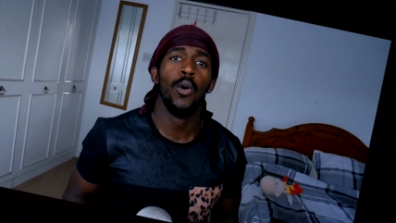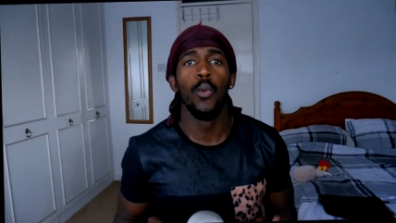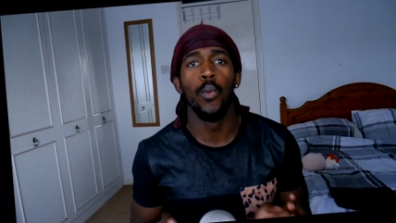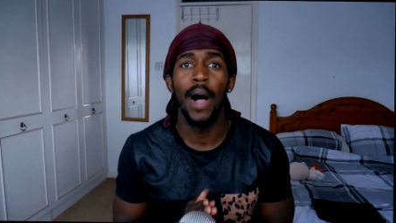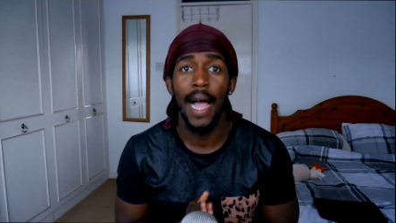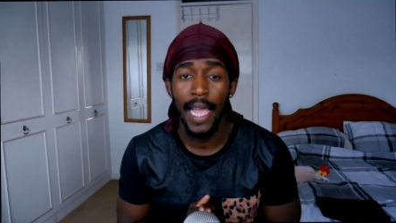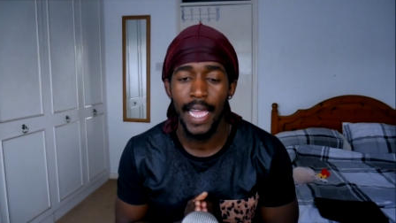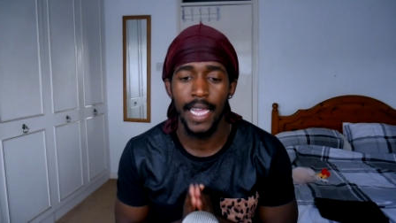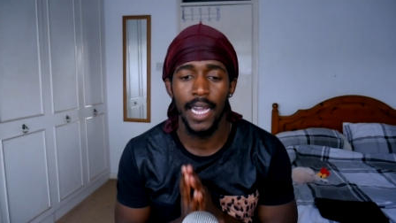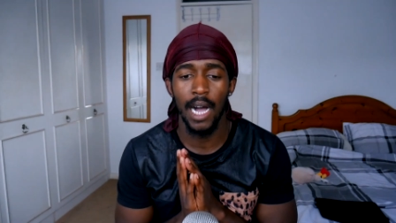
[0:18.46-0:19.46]

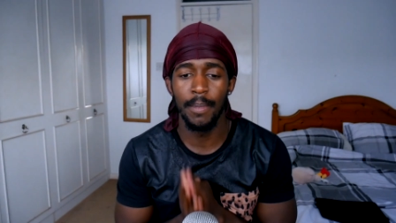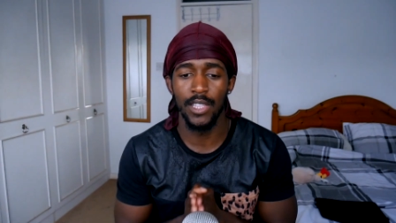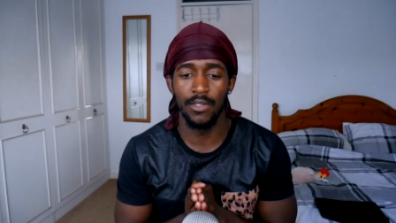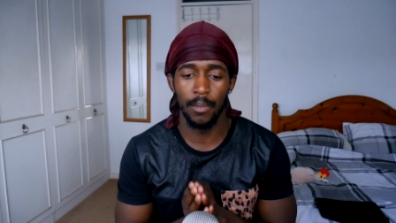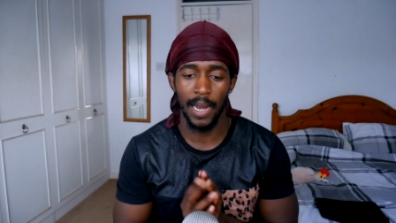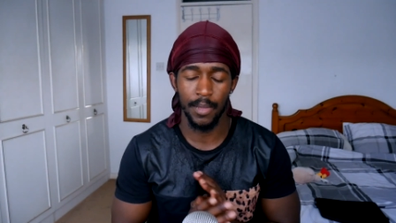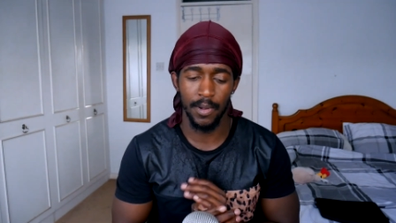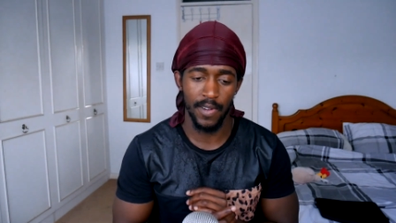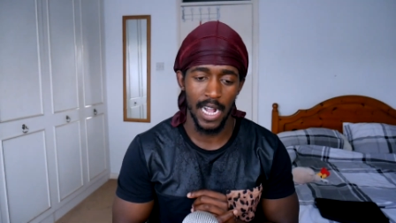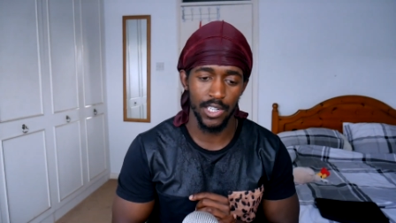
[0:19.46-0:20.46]
Why am I doing a Black
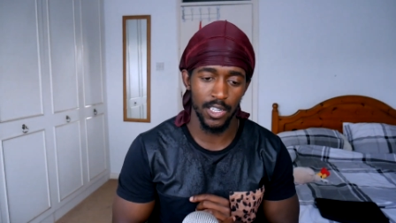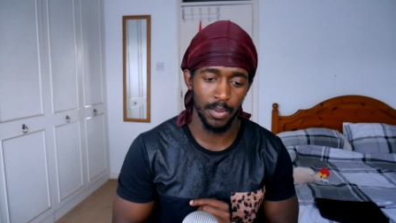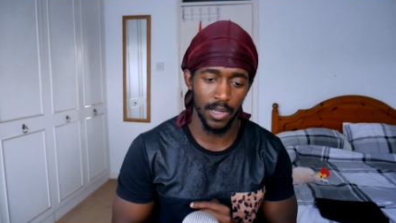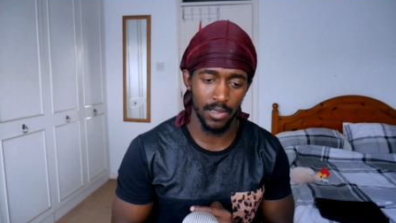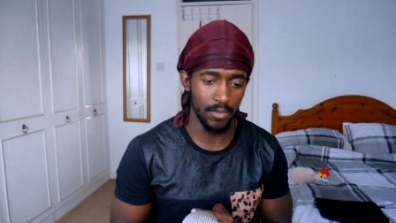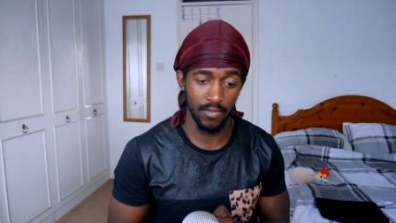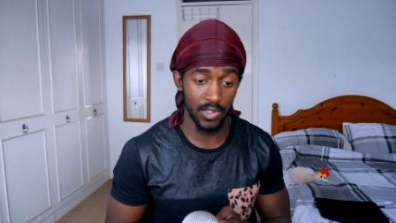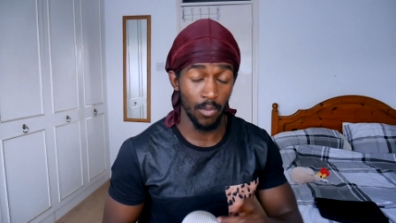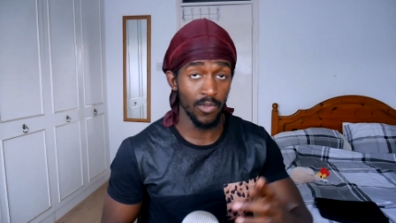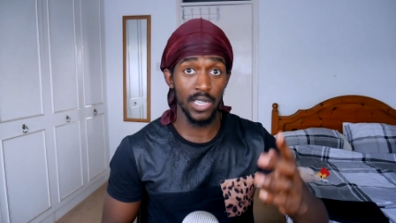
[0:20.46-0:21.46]
Pink reaction? Is because
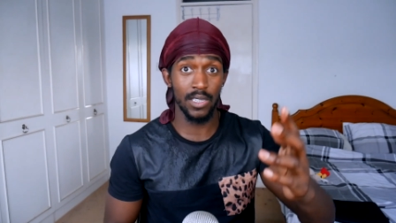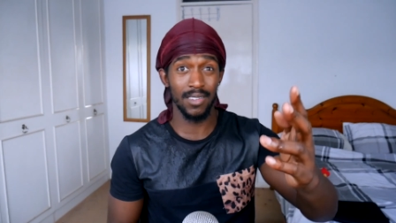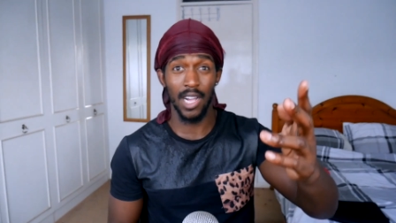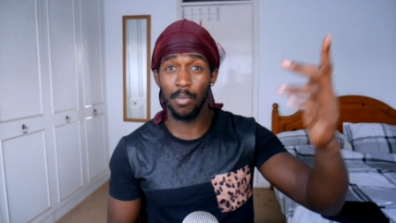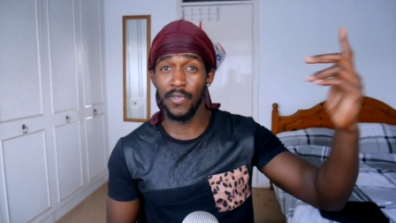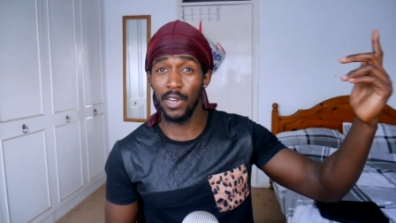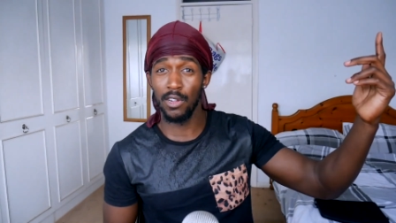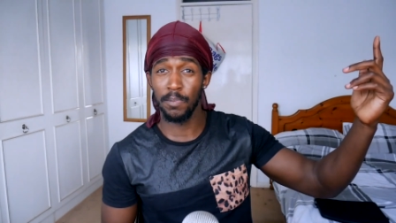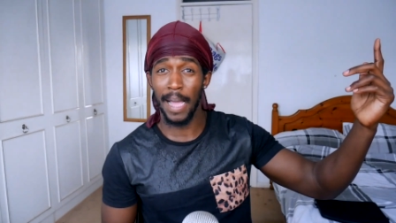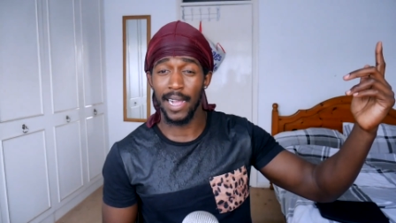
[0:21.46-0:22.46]
some reason, a couple
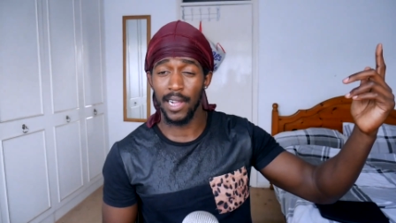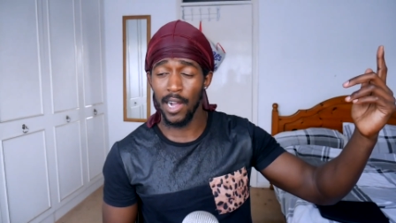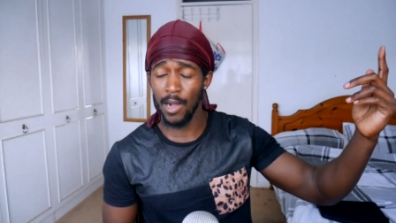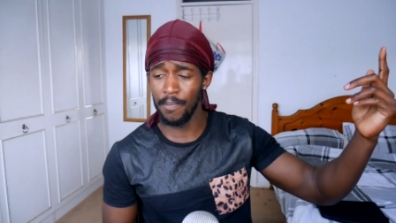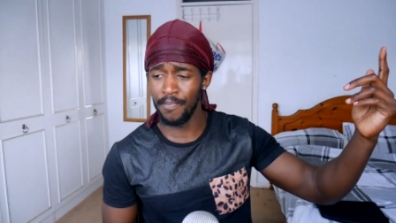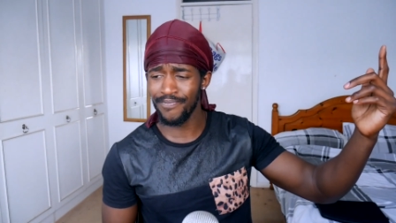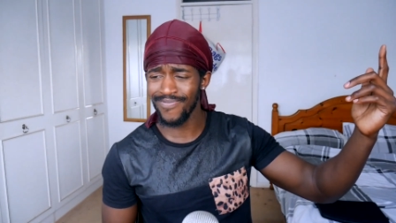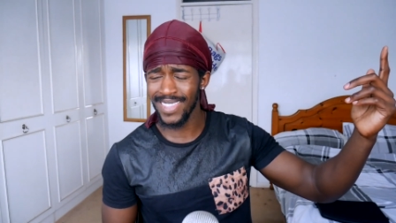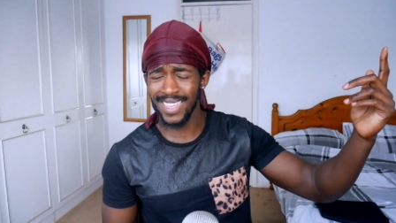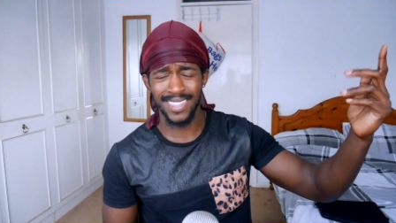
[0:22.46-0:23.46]
videos back, um,
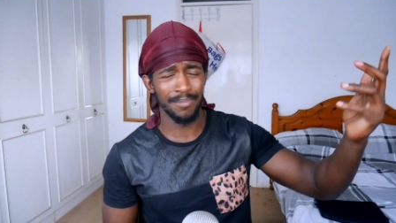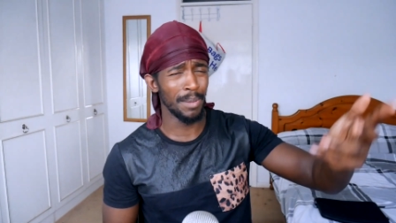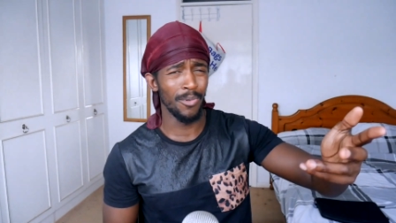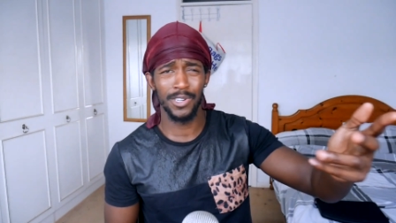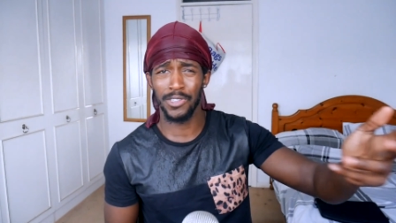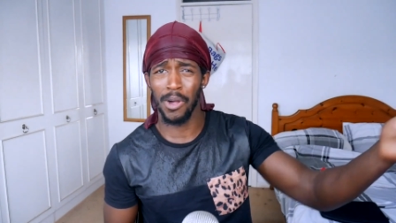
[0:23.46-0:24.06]
people were just